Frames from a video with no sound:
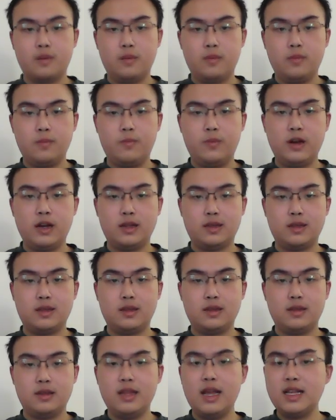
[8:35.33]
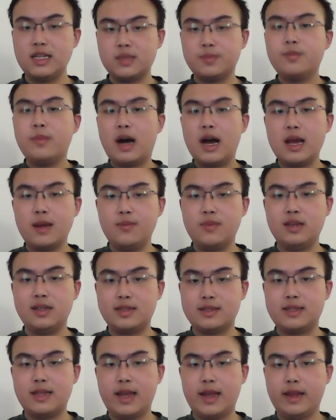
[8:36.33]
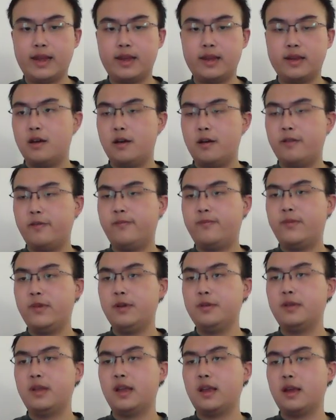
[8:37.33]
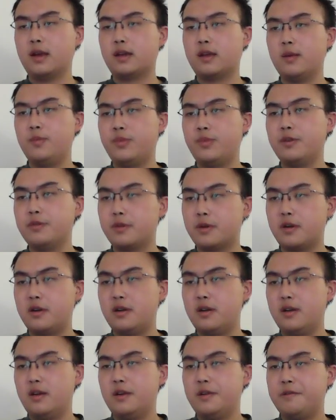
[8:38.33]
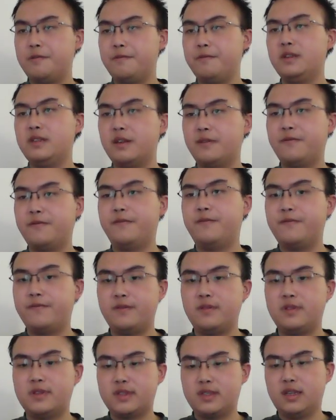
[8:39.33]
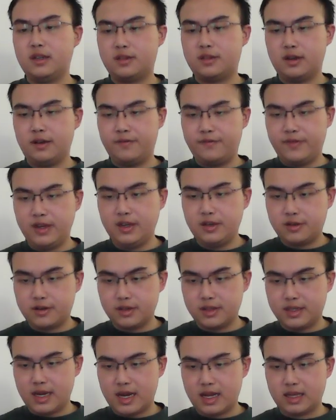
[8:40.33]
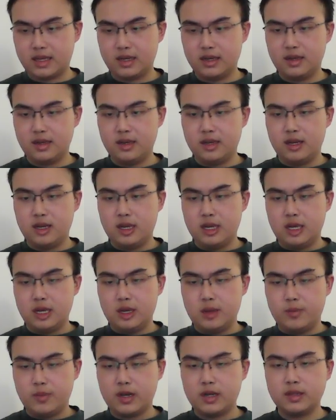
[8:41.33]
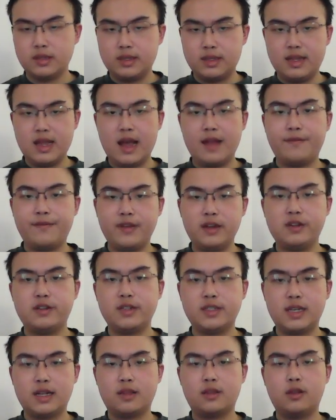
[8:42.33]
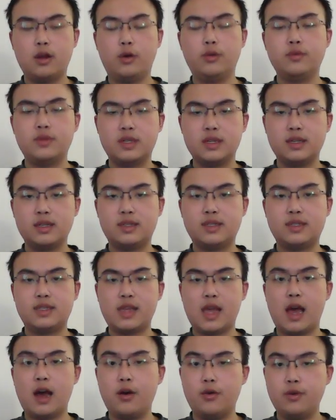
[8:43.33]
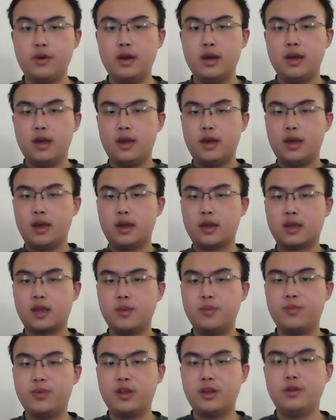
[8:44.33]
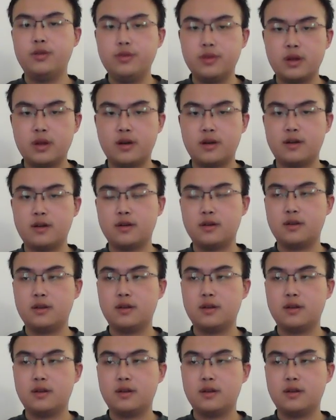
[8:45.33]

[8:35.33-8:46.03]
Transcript: But that's my mistake of building a computer with such a feature set. Because that feature set don't sell a computer.